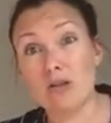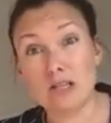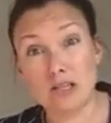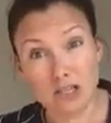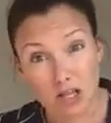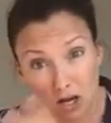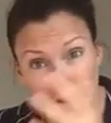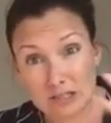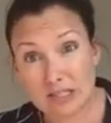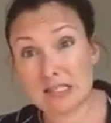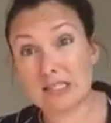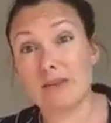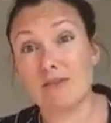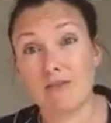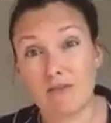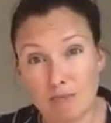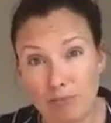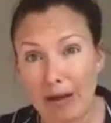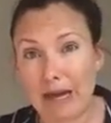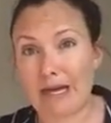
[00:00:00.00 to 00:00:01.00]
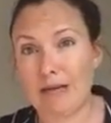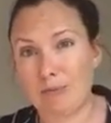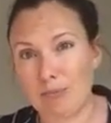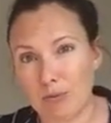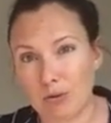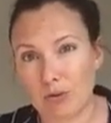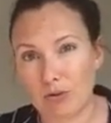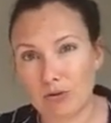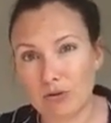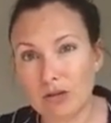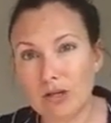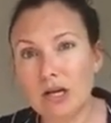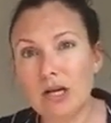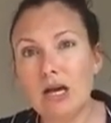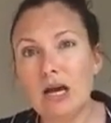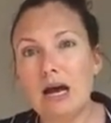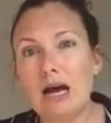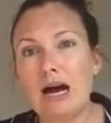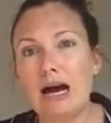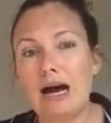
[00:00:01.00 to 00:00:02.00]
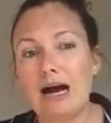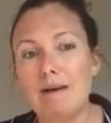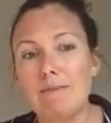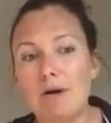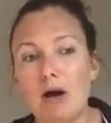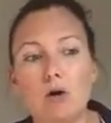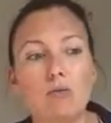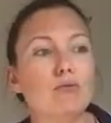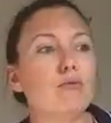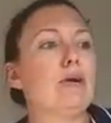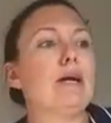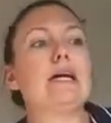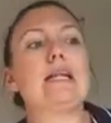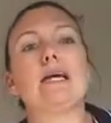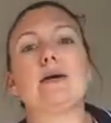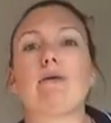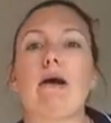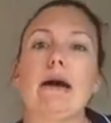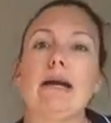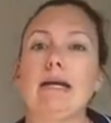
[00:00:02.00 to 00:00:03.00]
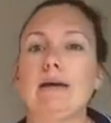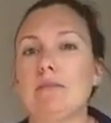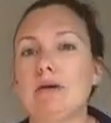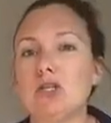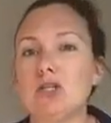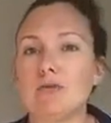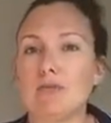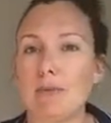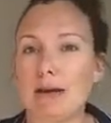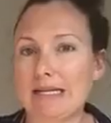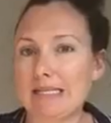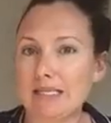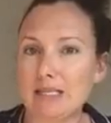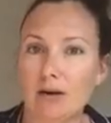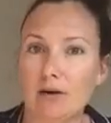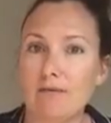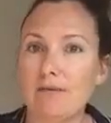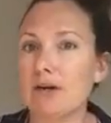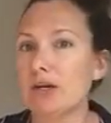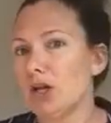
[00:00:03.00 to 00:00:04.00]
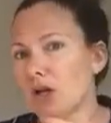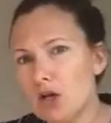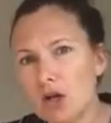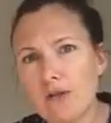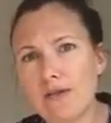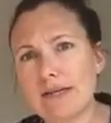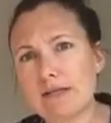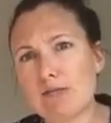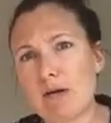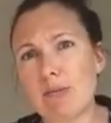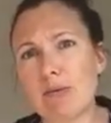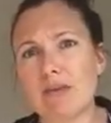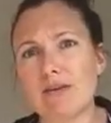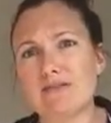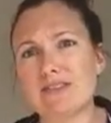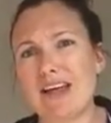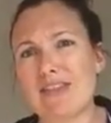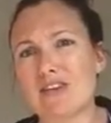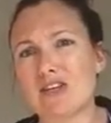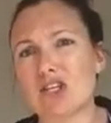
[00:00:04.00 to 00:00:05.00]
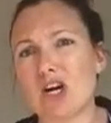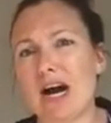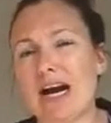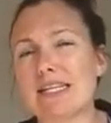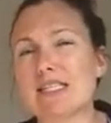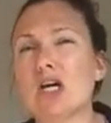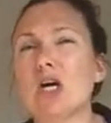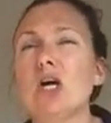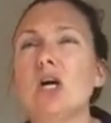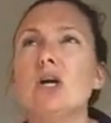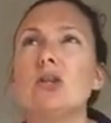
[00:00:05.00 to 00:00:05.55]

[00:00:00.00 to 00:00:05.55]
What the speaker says: lots of people a really great image of myself. And look at all these people that have done the diets.